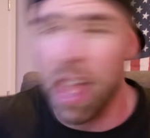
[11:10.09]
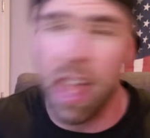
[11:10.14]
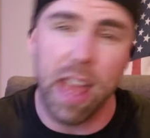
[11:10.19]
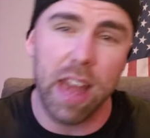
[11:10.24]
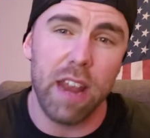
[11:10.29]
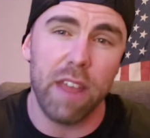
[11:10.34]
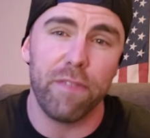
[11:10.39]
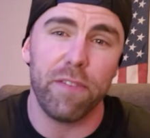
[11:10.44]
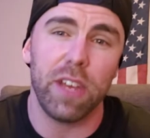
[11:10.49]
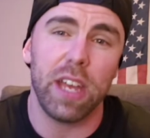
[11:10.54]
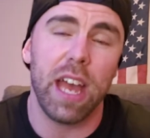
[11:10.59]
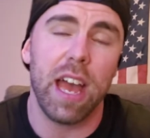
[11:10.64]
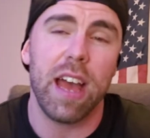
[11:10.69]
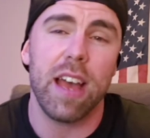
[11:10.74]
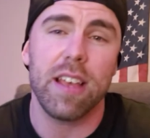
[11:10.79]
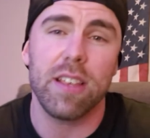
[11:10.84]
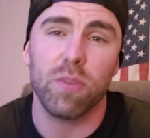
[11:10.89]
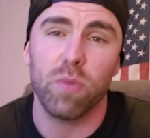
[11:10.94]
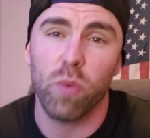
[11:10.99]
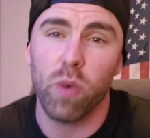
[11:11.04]
And if you
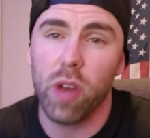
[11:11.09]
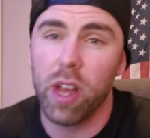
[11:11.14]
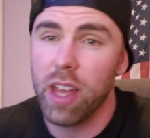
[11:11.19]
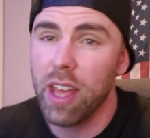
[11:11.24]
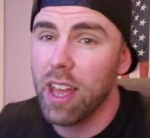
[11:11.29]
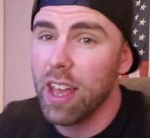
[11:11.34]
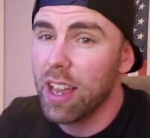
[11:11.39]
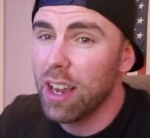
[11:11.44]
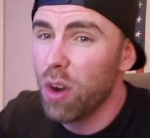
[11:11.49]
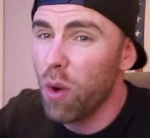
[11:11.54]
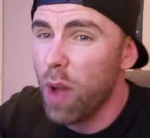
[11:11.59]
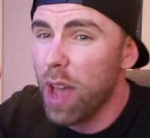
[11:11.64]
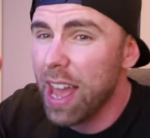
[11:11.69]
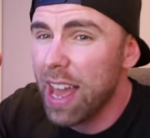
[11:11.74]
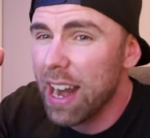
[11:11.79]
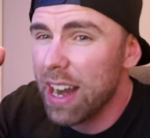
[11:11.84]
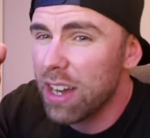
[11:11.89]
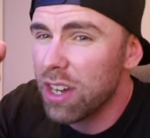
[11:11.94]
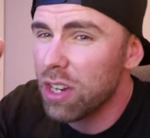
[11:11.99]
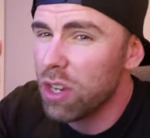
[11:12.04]
guys want, go
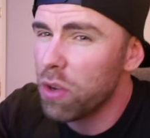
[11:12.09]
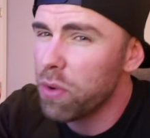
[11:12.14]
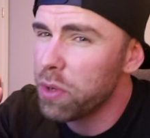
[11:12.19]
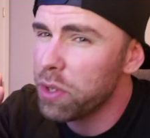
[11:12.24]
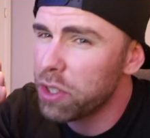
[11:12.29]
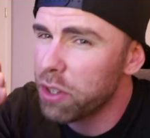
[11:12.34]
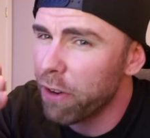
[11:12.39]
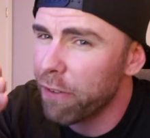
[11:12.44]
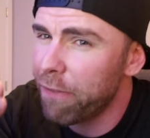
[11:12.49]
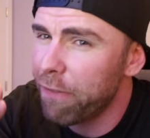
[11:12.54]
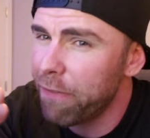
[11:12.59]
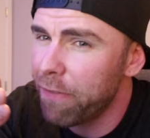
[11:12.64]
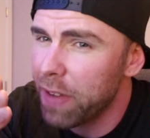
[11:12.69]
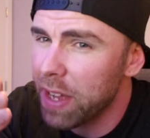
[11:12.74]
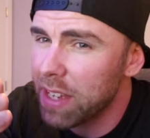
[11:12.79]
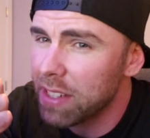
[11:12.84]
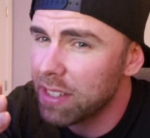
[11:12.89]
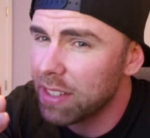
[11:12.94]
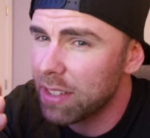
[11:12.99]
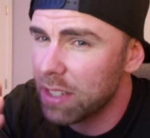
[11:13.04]
ahead and use your
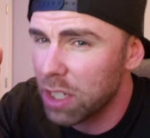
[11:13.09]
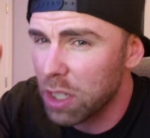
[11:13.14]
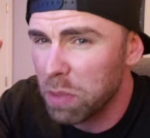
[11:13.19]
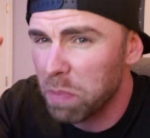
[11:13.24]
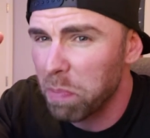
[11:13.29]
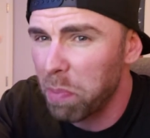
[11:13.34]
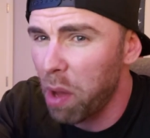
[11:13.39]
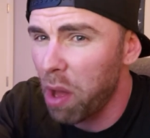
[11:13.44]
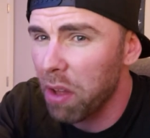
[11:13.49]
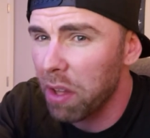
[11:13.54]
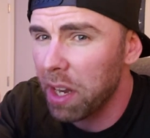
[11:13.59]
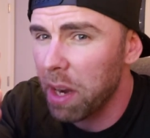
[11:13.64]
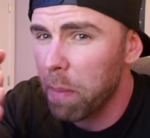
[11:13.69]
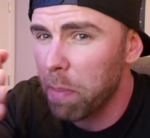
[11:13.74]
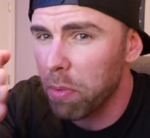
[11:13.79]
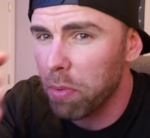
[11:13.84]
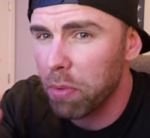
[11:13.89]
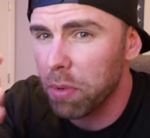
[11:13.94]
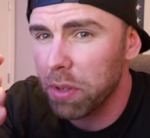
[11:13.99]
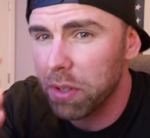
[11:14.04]
fist, just ball it
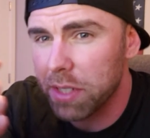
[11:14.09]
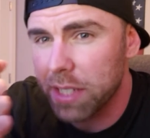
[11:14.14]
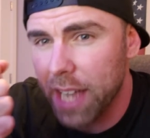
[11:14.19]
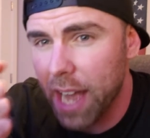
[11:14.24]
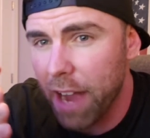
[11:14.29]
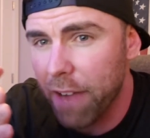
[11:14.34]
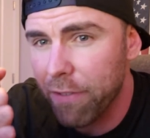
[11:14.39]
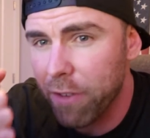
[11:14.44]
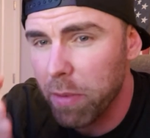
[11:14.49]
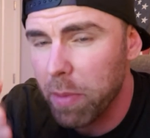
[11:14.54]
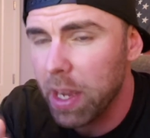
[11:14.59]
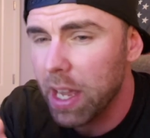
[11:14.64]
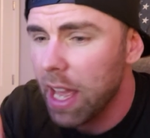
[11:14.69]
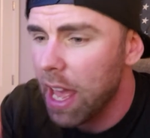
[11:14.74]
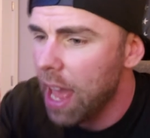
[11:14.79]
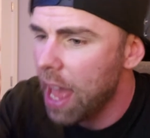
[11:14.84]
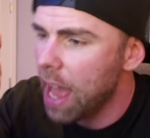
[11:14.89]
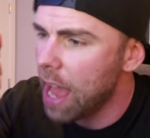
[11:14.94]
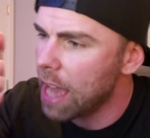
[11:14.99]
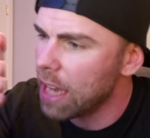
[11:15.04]
up real tight for me
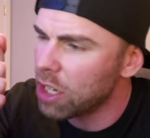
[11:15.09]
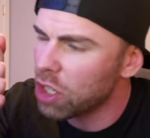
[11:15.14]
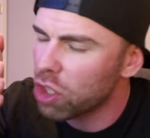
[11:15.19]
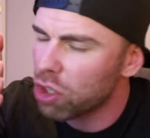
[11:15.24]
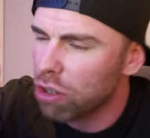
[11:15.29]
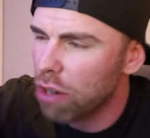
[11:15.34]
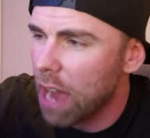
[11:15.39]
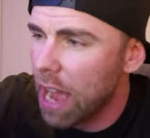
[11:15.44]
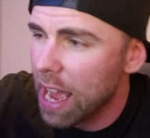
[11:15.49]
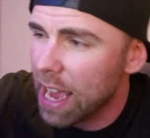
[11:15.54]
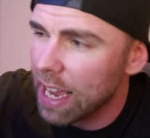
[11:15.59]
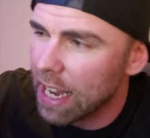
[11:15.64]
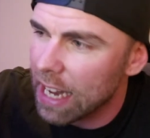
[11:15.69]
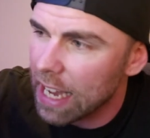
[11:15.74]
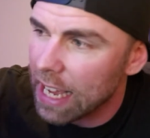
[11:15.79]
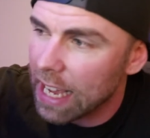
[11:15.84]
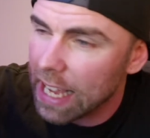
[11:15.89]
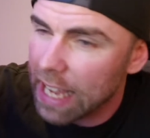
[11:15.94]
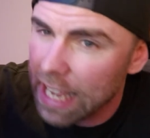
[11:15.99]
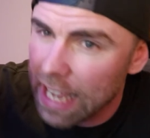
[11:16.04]
and try and
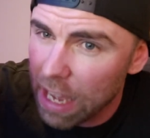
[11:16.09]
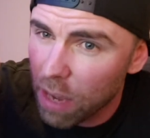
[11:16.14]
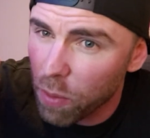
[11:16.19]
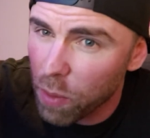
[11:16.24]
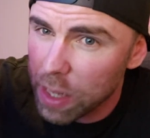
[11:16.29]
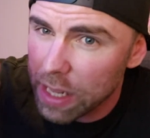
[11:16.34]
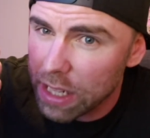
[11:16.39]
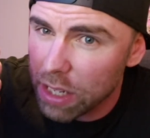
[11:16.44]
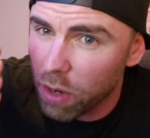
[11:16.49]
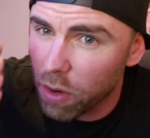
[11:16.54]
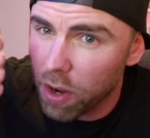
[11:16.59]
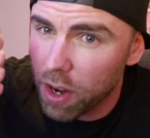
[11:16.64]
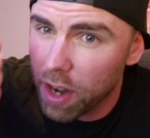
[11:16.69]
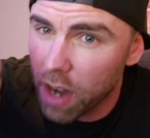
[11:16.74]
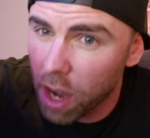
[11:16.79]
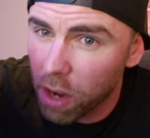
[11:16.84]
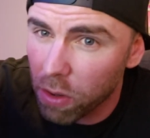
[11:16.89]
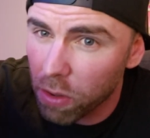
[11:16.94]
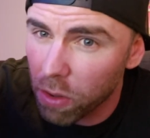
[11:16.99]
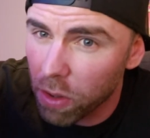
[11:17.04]
hit with your
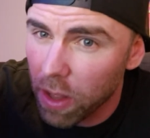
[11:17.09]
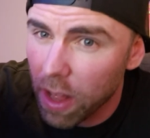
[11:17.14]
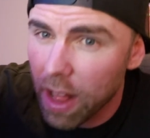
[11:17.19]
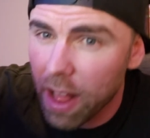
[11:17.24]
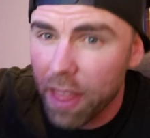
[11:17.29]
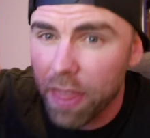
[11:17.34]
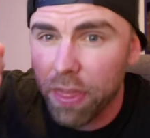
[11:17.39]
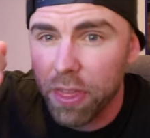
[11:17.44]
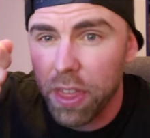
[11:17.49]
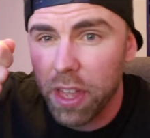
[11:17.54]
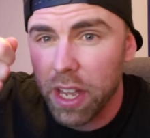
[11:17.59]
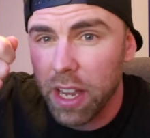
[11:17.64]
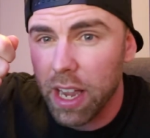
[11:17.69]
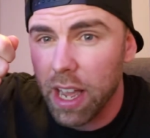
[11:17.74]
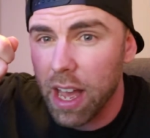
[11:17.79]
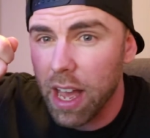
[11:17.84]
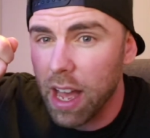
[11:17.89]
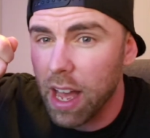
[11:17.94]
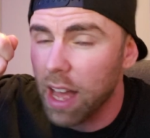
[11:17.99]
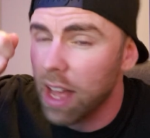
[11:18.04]
knuckle
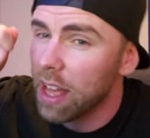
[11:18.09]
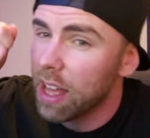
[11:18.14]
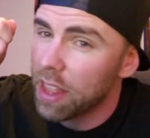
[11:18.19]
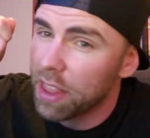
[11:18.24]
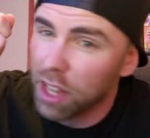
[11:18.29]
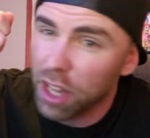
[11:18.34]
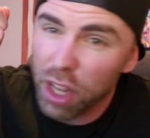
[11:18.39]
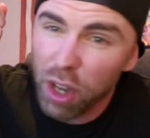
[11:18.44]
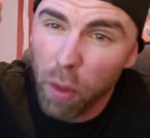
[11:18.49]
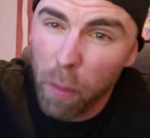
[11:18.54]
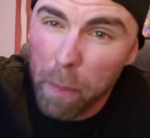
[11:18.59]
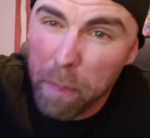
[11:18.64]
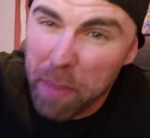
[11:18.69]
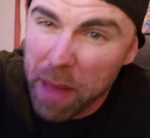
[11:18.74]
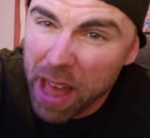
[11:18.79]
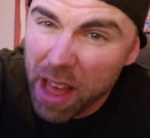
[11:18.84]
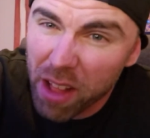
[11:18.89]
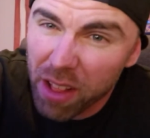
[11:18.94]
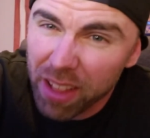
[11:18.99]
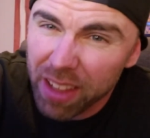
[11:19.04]
the little
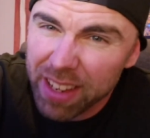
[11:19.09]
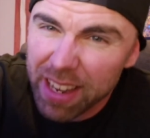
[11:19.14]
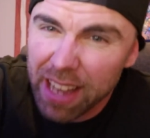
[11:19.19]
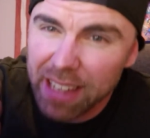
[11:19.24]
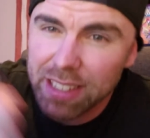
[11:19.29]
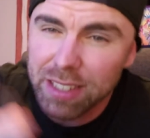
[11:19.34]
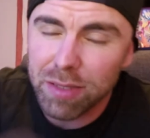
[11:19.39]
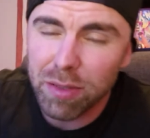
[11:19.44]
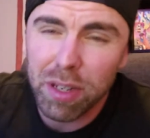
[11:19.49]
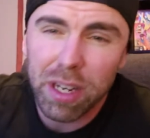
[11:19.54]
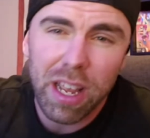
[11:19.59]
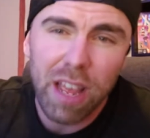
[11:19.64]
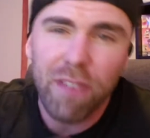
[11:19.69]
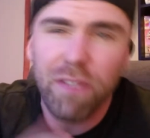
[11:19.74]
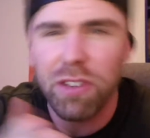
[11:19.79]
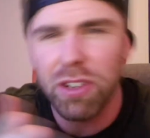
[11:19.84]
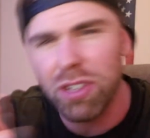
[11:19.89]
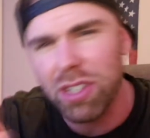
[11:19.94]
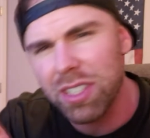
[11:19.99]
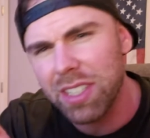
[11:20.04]
bell next to it
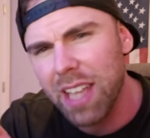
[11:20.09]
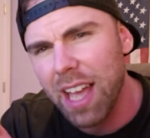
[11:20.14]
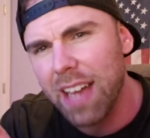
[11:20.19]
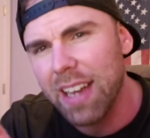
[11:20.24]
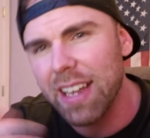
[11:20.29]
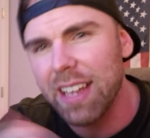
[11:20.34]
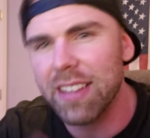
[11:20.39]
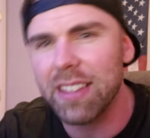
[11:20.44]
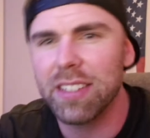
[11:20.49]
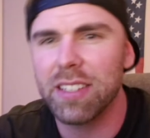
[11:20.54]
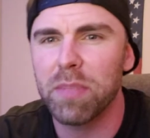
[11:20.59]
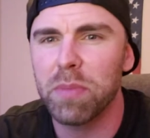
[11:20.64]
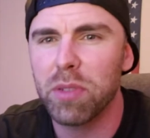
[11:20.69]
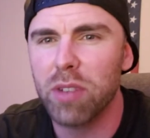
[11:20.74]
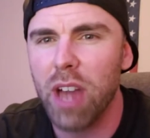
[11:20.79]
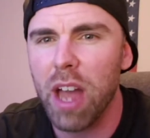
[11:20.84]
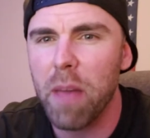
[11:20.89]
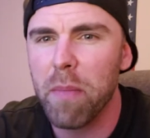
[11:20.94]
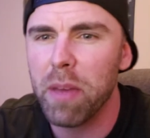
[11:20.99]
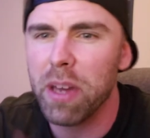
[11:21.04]
if you decide to hit the
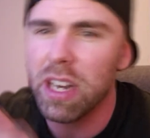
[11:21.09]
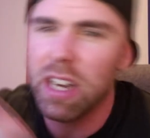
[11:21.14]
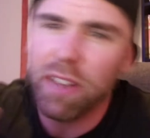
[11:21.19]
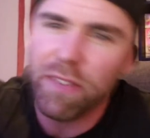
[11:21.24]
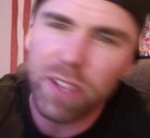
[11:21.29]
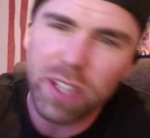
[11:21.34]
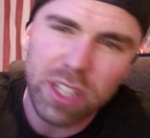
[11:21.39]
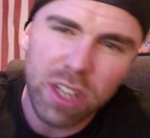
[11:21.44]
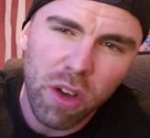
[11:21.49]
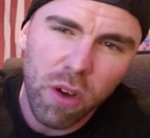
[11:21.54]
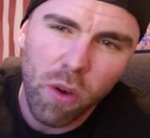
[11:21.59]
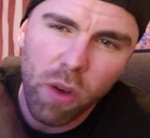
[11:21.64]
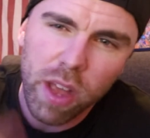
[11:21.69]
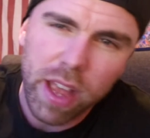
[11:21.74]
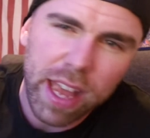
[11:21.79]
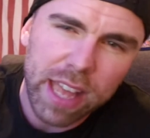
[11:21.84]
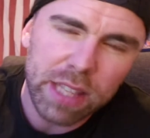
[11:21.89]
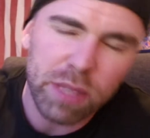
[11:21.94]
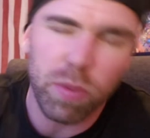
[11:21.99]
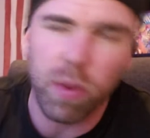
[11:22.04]
subscribe button. If you don't,
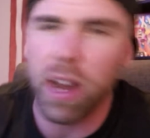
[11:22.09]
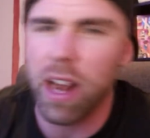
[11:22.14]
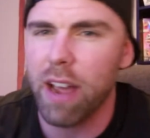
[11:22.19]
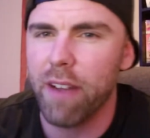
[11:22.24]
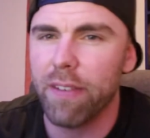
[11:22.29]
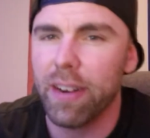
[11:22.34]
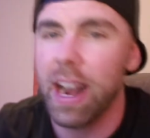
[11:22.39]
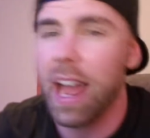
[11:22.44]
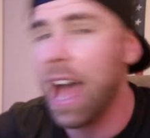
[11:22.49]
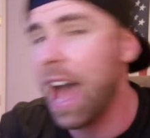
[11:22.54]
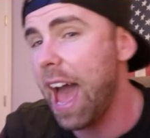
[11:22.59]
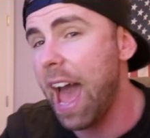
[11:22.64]
it's whatever.